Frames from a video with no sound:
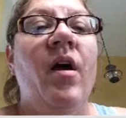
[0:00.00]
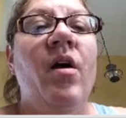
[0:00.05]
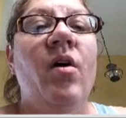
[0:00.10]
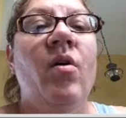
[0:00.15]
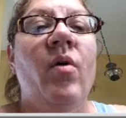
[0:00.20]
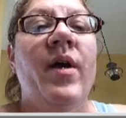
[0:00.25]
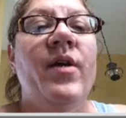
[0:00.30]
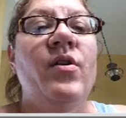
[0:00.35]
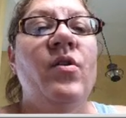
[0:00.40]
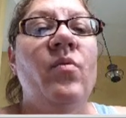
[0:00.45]

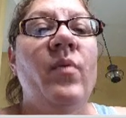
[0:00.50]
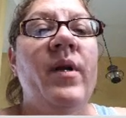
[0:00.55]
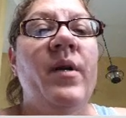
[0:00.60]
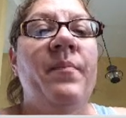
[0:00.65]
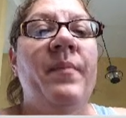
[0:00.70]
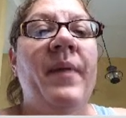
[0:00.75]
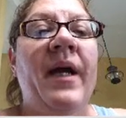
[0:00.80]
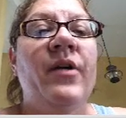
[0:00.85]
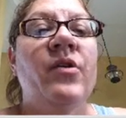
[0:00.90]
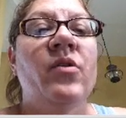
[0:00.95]
Oh, I do want to
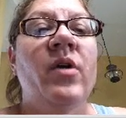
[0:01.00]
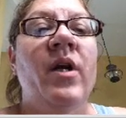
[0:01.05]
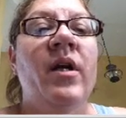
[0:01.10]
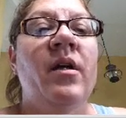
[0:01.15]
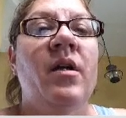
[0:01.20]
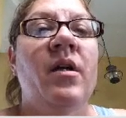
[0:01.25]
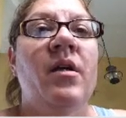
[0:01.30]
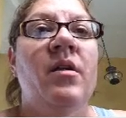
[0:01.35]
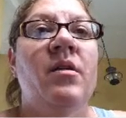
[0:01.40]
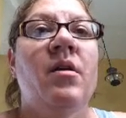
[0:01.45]
backtrack
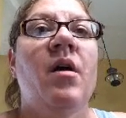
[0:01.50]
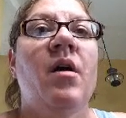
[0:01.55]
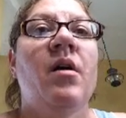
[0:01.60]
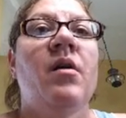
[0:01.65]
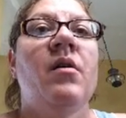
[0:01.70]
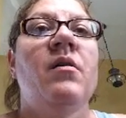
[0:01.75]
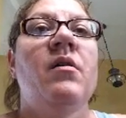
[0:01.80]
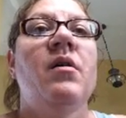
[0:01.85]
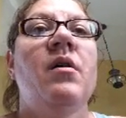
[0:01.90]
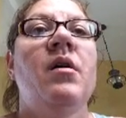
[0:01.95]
and
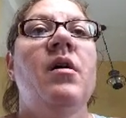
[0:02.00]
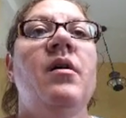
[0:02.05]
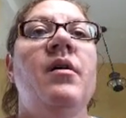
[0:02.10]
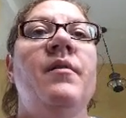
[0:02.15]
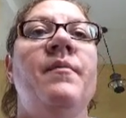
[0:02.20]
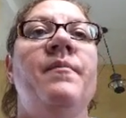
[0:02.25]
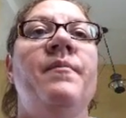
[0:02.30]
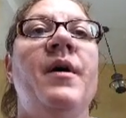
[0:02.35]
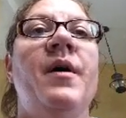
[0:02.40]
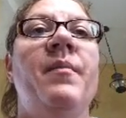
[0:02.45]
talk
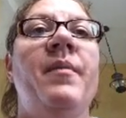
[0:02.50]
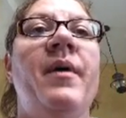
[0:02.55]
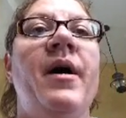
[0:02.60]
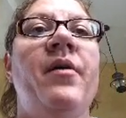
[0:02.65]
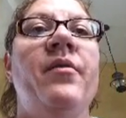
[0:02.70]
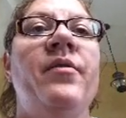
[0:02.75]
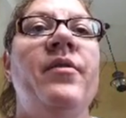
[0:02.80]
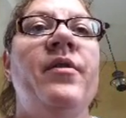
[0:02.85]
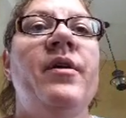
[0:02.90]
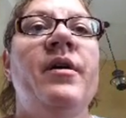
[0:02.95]

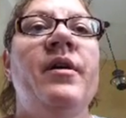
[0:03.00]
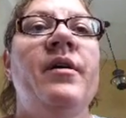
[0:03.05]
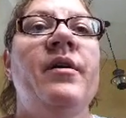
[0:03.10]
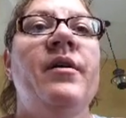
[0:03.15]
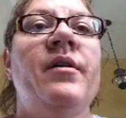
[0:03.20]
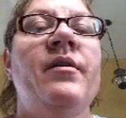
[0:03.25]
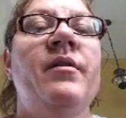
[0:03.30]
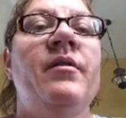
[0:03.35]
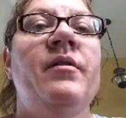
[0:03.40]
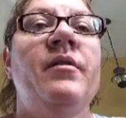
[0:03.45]
about
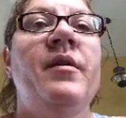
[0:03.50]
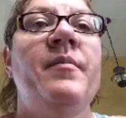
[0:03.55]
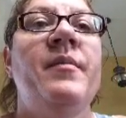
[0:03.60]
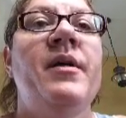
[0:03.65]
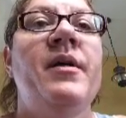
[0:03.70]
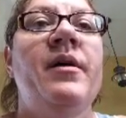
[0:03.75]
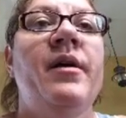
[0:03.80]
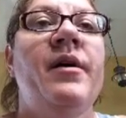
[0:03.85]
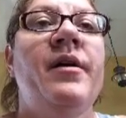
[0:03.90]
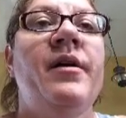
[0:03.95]
the
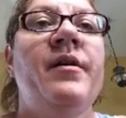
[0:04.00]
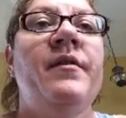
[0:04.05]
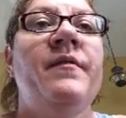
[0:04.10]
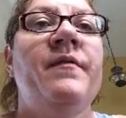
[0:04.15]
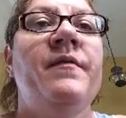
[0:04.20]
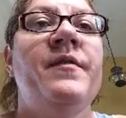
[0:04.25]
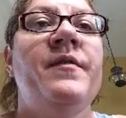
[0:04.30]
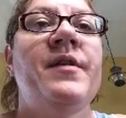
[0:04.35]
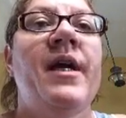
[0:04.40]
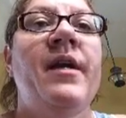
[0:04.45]
limit of
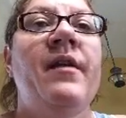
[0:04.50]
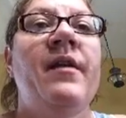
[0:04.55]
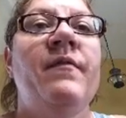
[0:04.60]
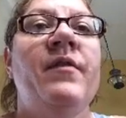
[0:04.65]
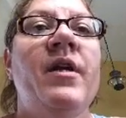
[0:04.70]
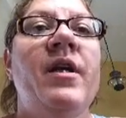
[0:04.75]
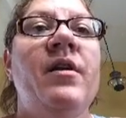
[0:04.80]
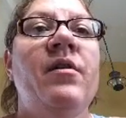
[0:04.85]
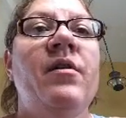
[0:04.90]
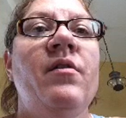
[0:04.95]
sine of
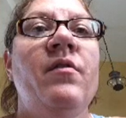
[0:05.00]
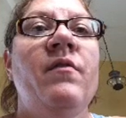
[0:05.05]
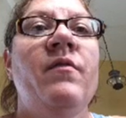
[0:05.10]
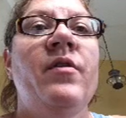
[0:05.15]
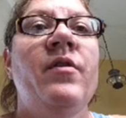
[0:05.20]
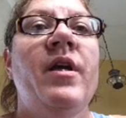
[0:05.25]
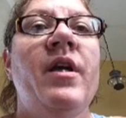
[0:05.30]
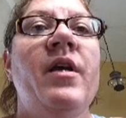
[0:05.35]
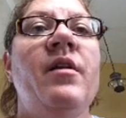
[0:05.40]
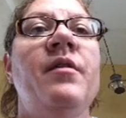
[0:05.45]
theta
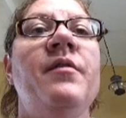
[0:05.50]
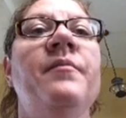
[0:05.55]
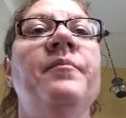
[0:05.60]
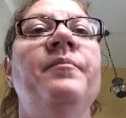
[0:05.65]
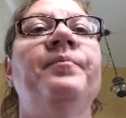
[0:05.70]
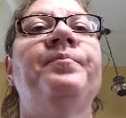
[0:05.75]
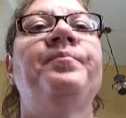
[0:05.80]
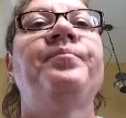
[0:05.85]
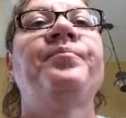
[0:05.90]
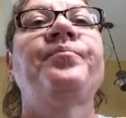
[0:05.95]
over theta.
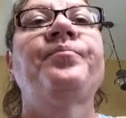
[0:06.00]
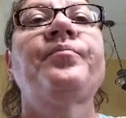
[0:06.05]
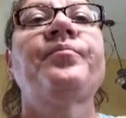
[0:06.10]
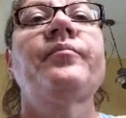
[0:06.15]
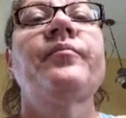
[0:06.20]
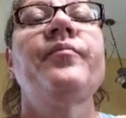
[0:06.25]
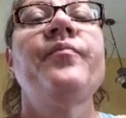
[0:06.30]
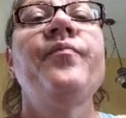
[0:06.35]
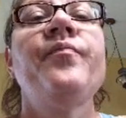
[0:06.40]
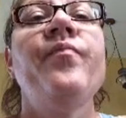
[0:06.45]

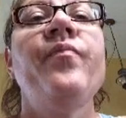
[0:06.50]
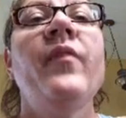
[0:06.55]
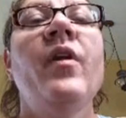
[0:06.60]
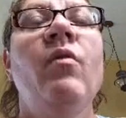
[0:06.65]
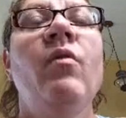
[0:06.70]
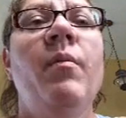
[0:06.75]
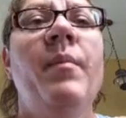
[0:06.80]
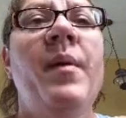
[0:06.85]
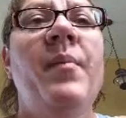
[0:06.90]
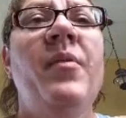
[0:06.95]

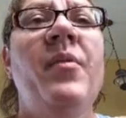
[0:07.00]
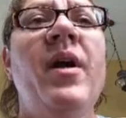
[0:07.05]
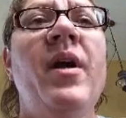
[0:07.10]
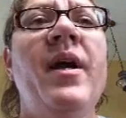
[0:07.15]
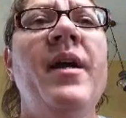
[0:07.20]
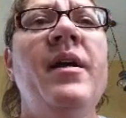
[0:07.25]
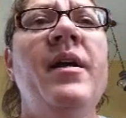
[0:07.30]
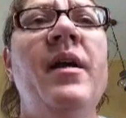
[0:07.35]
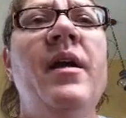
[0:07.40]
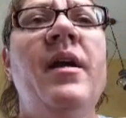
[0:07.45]
Remember
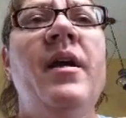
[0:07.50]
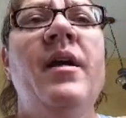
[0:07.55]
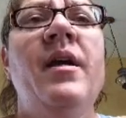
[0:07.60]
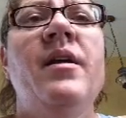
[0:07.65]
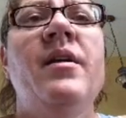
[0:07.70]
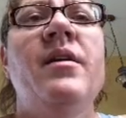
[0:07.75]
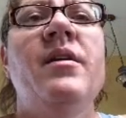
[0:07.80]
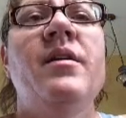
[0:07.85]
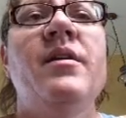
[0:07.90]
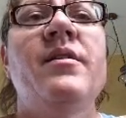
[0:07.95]
I
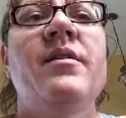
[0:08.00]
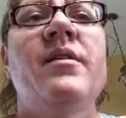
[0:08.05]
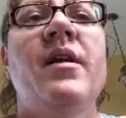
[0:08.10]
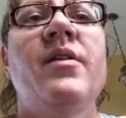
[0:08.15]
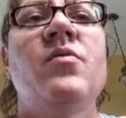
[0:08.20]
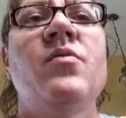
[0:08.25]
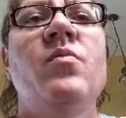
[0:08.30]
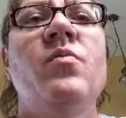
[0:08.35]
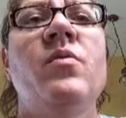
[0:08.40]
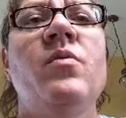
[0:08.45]

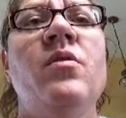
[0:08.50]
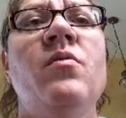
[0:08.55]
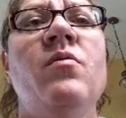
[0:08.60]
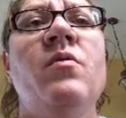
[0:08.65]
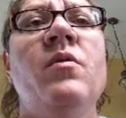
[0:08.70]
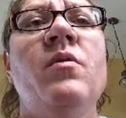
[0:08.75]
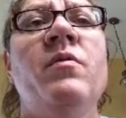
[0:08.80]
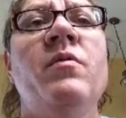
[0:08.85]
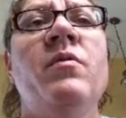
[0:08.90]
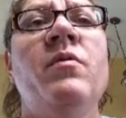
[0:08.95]
discussed with you
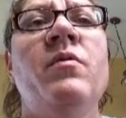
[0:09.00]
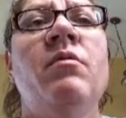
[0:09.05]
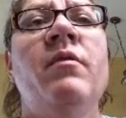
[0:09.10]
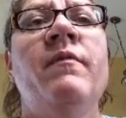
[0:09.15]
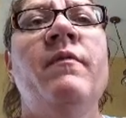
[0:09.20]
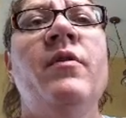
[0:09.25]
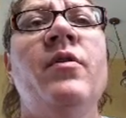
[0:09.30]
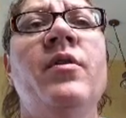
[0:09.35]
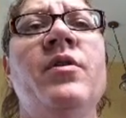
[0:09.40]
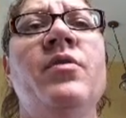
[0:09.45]
when we were
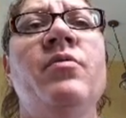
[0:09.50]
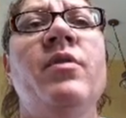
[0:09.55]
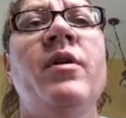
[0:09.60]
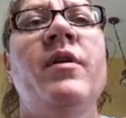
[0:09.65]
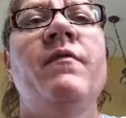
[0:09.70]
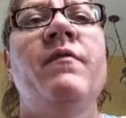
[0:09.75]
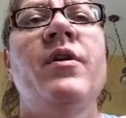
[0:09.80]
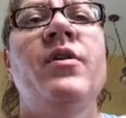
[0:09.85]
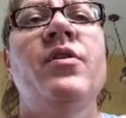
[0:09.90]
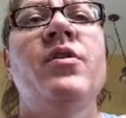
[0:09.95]
reviewing
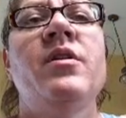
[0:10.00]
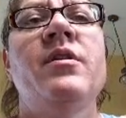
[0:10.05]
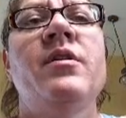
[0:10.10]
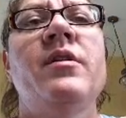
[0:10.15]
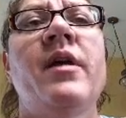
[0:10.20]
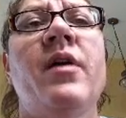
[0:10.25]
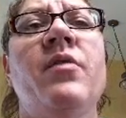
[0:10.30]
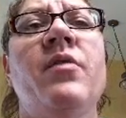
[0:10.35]
trig functions